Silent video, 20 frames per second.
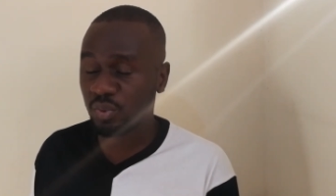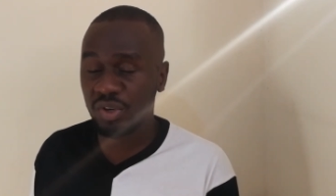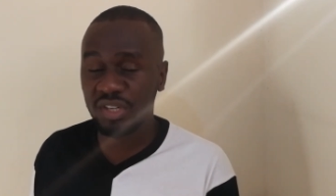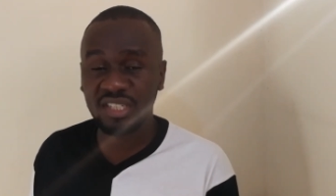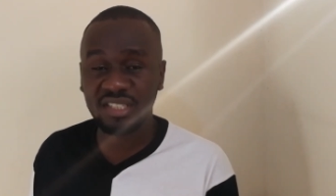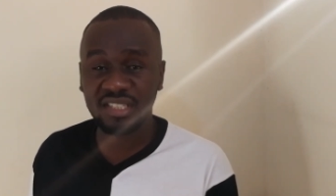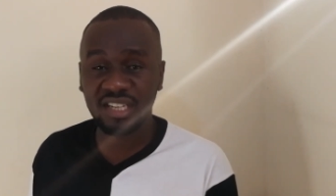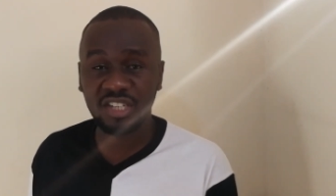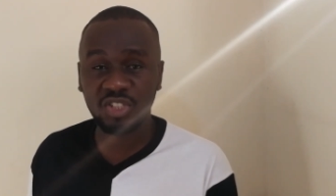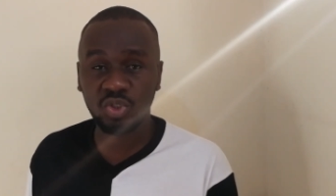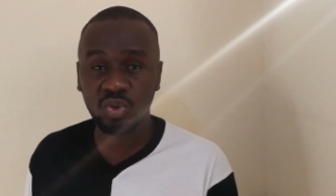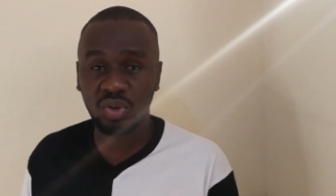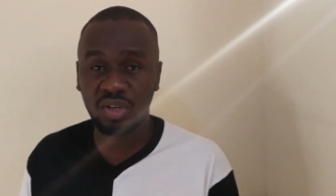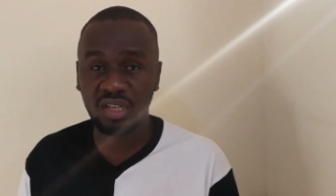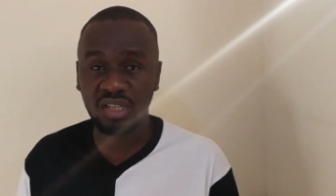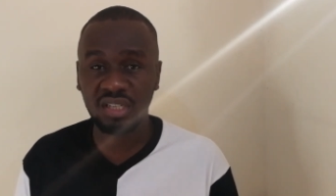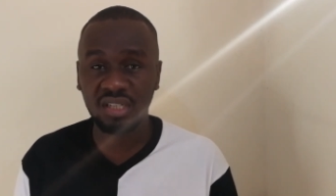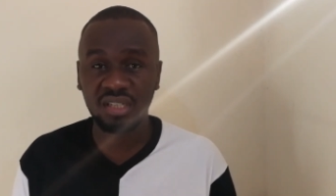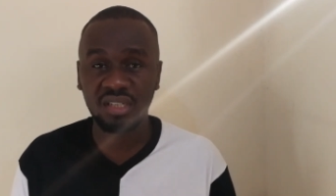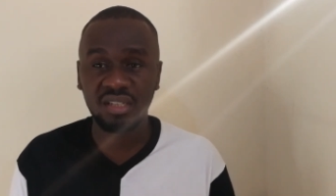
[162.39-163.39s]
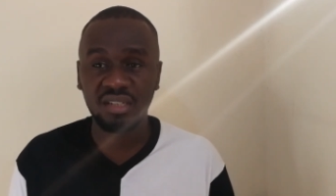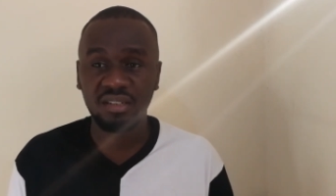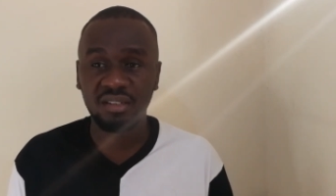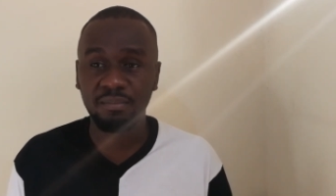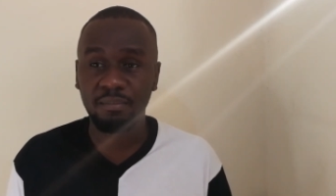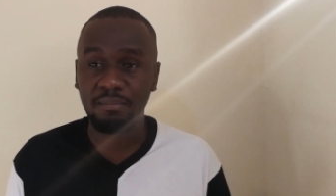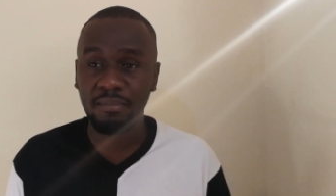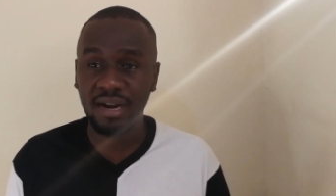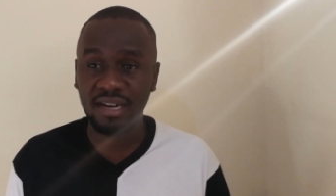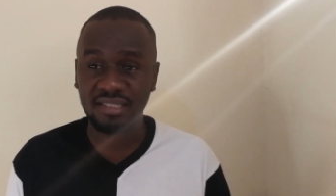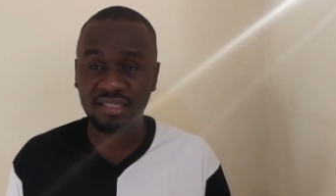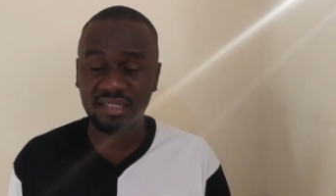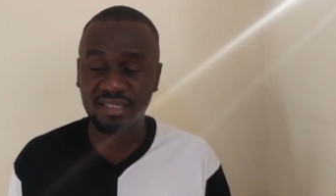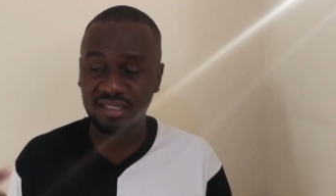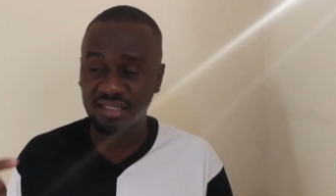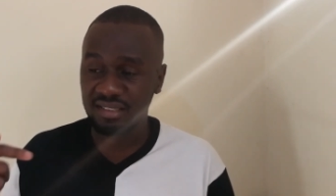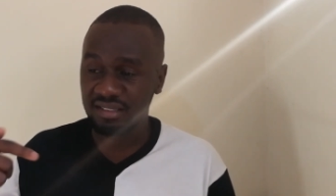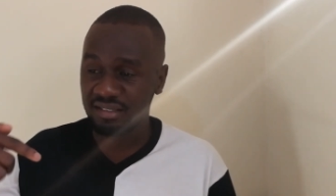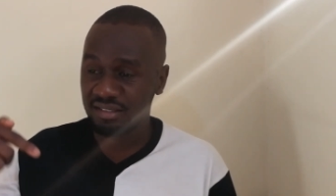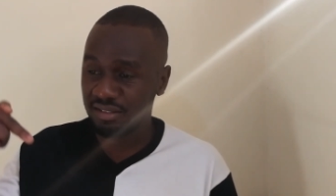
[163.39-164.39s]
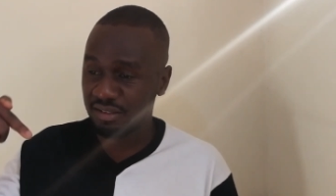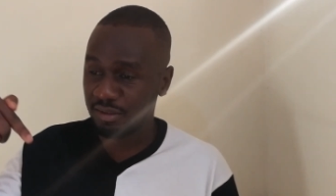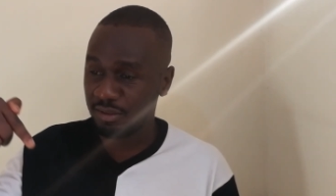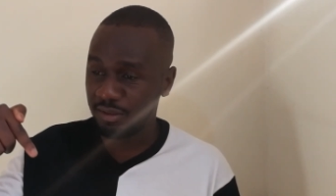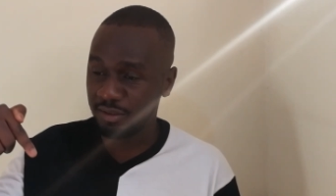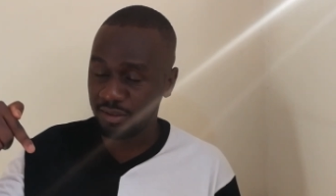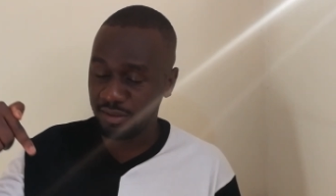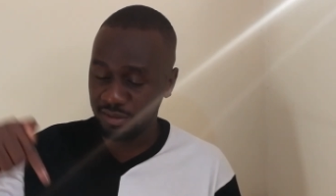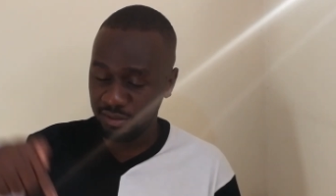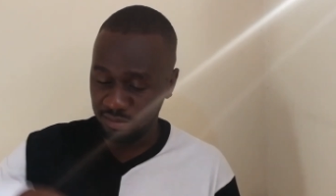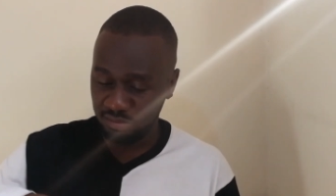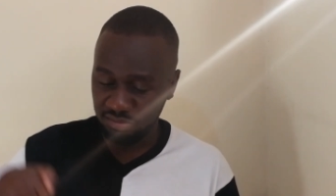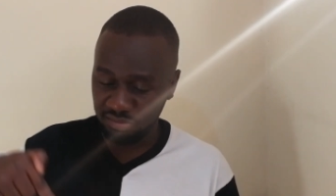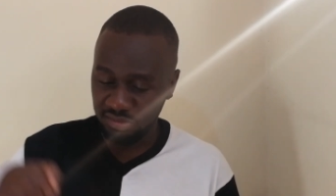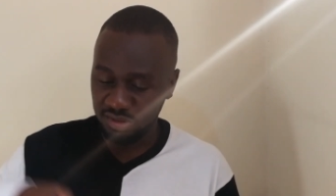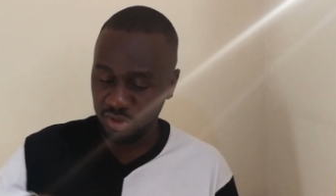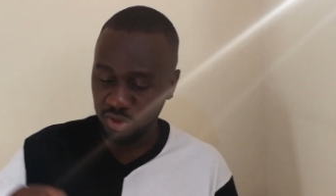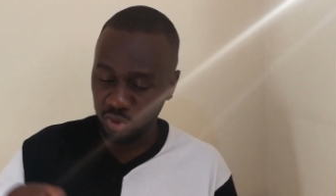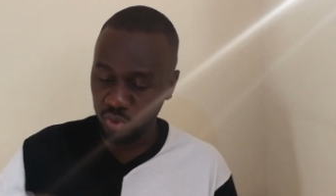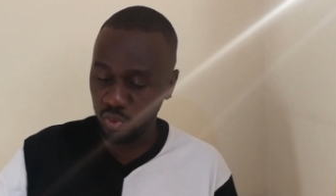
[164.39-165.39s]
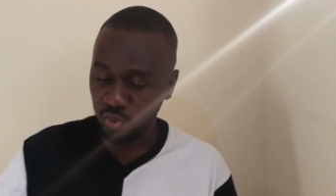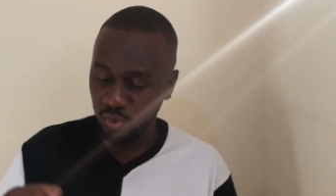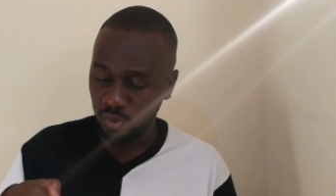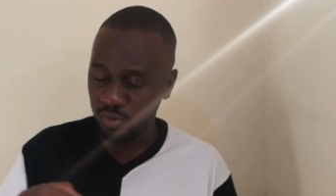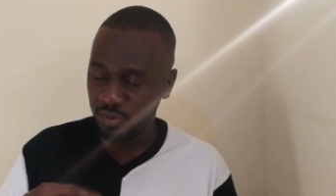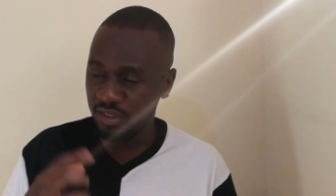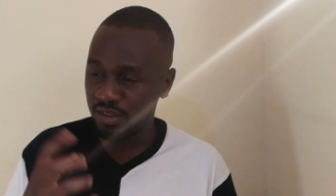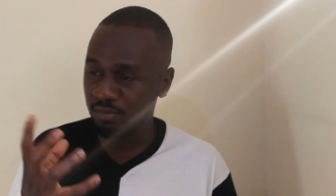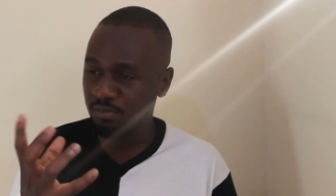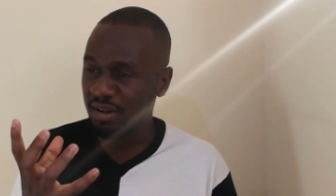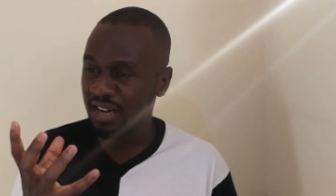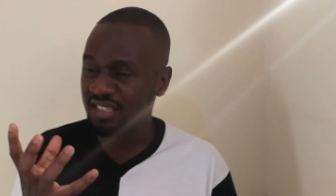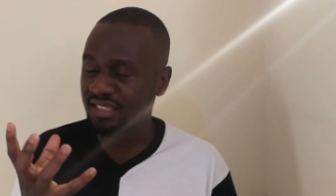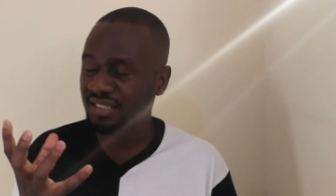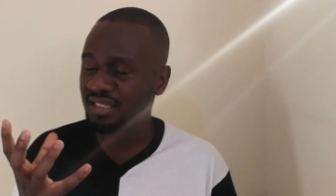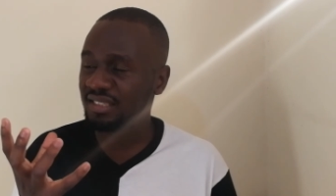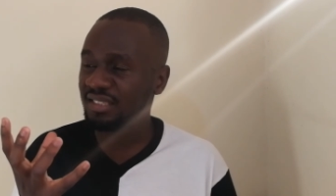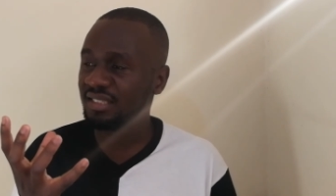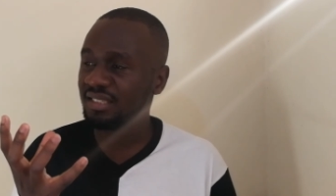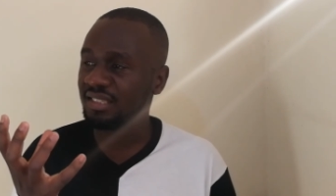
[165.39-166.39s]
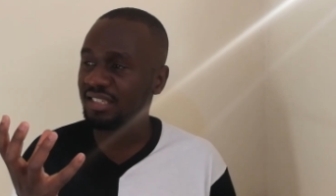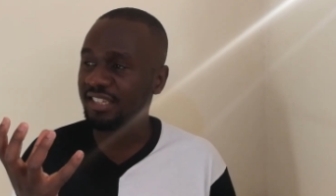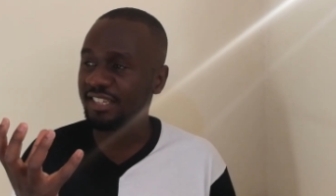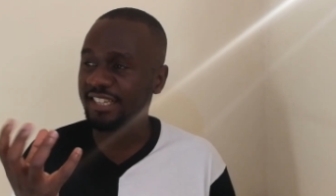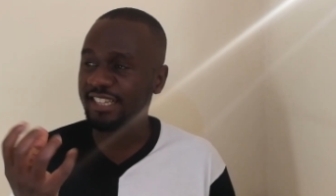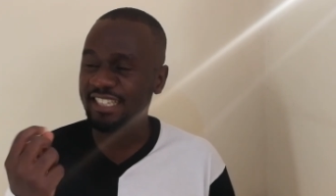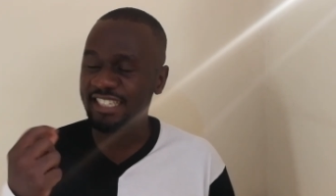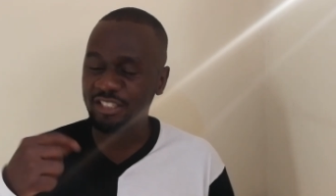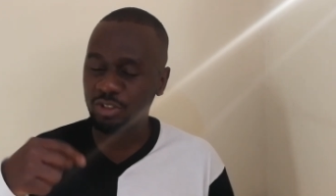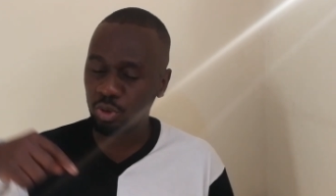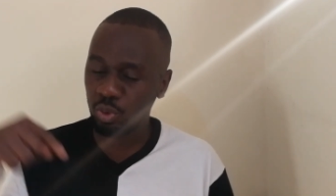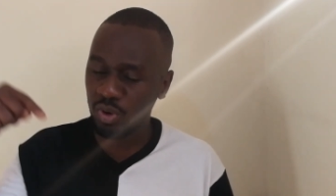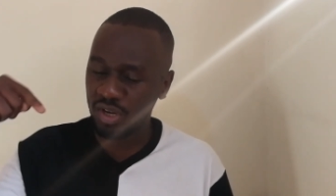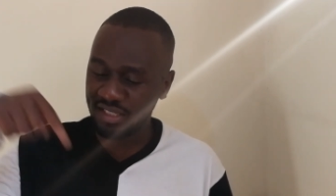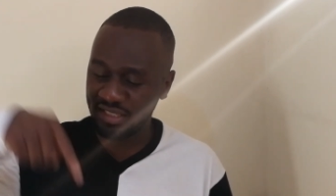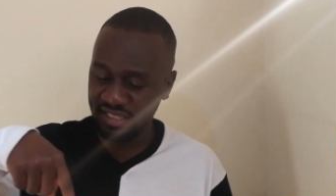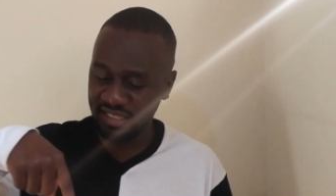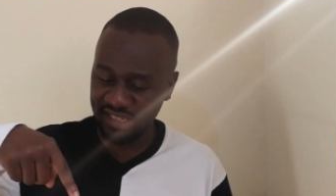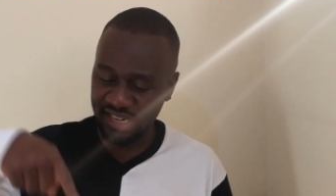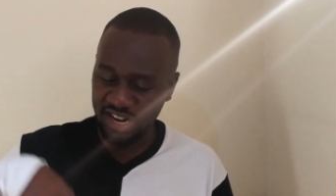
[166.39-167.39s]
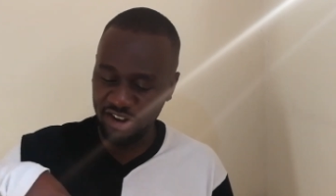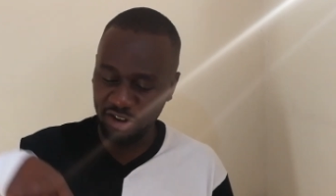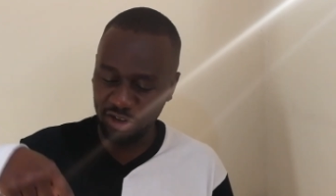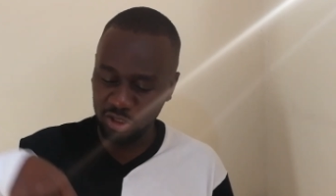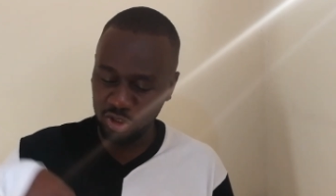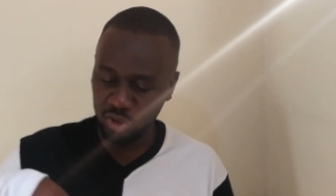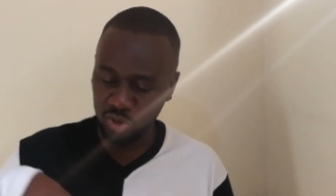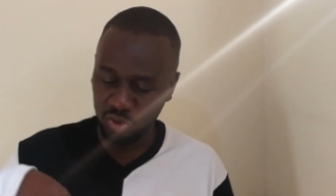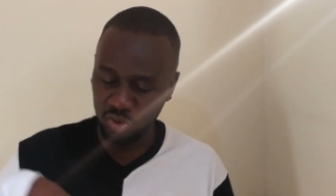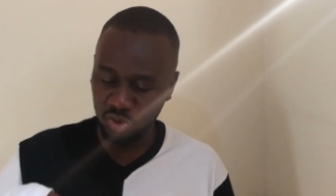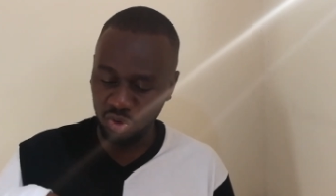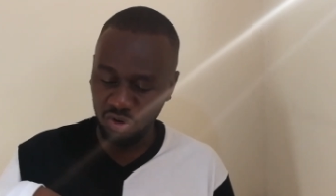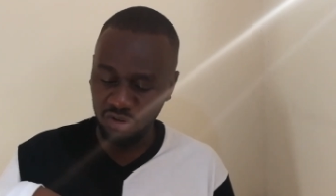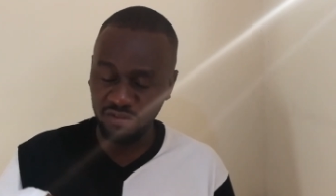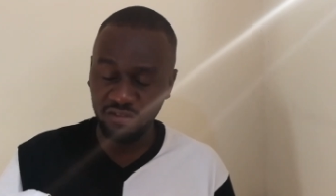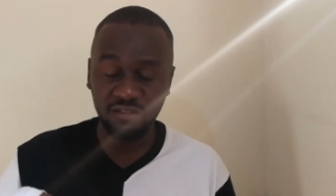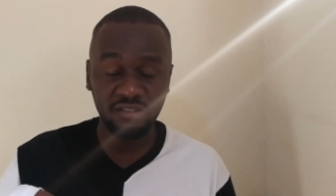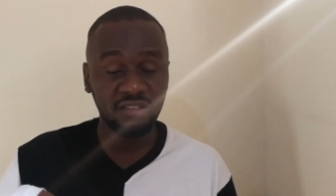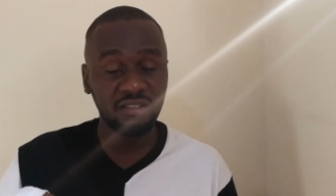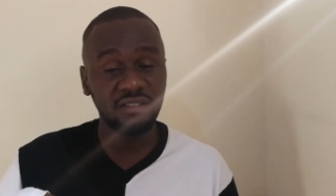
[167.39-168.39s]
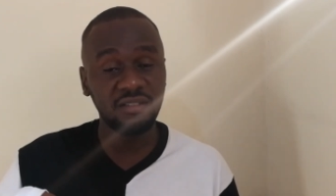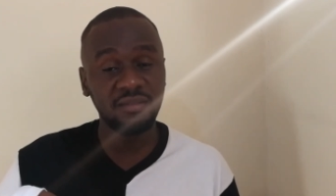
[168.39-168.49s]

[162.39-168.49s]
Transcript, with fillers: Weight is actually mass towards the direction of